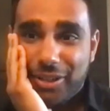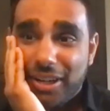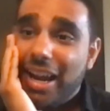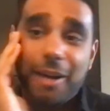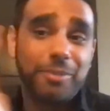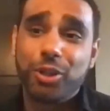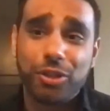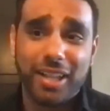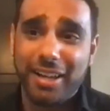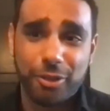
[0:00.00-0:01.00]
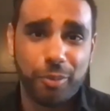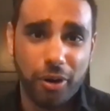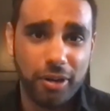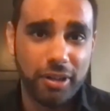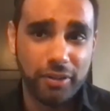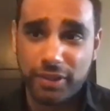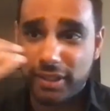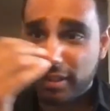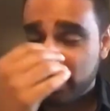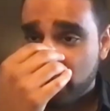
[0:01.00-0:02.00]
And I'm so glad you're part of
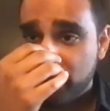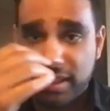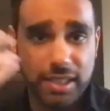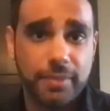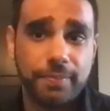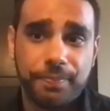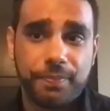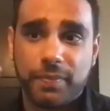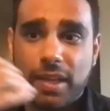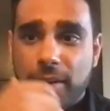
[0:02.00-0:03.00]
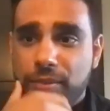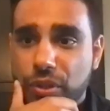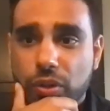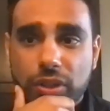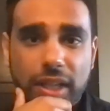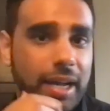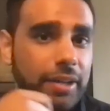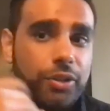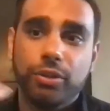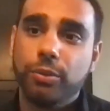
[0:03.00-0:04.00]
the team. I'm so glad you
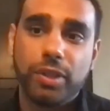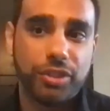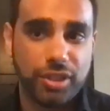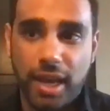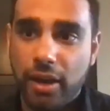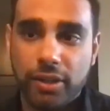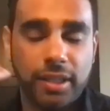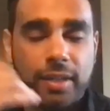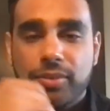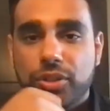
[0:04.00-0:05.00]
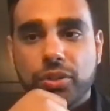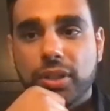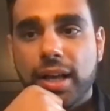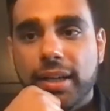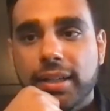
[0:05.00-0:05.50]
reached out, and I'm so glad.